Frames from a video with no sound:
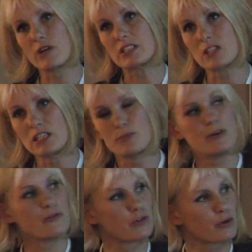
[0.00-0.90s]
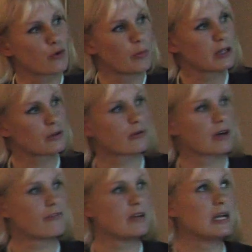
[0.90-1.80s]
exchange before the
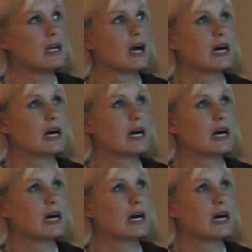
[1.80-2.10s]
chromatography,